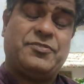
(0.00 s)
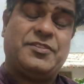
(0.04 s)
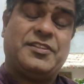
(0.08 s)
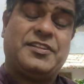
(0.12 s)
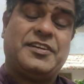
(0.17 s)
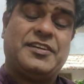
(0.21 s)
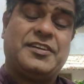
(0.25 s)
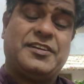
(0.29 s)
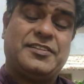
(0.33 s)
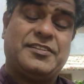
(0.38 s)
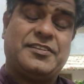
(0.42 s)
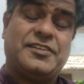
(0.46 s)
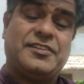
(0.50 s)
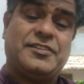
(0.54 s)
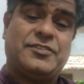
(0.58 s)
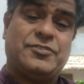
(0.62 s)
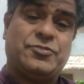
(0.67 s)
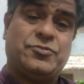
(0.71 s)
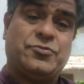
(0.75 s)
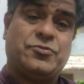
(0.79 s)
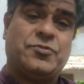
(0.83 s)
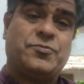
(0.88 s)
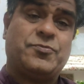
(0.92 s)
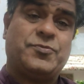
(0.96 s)
with other
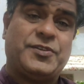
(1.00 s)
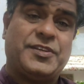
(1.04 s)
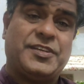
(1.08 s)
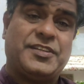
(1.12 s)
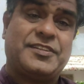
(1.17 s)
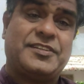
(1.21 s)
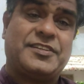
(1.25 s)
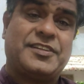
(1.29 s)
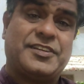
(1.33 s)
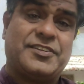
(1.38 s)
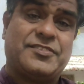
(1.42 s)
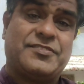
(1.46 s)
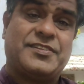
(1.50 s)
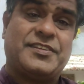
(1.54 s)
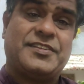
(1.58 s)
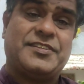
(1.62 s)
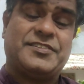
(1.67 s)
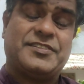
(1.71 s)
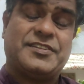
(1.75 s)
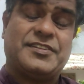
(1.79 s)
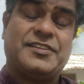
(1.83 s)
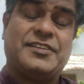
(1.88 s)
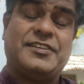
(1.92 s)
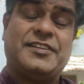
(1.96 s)
European
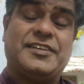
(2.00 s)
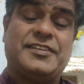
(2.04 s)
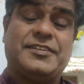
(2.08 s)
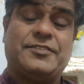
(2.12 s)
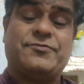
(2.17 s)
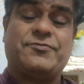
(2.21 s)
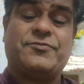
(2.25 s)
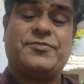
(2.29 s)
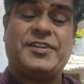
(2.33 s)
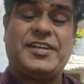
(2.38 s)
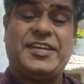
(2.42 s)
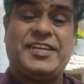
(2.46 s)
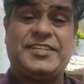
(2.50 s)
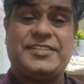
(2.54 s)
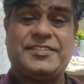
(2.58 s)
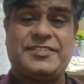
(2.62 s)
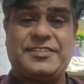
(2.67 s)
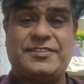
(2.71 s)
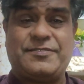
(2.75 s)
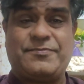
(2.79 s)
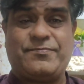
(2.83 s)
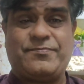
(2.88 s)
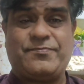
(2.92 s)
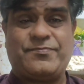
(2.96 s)
countries like
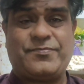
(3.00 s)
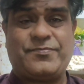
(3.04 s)
France.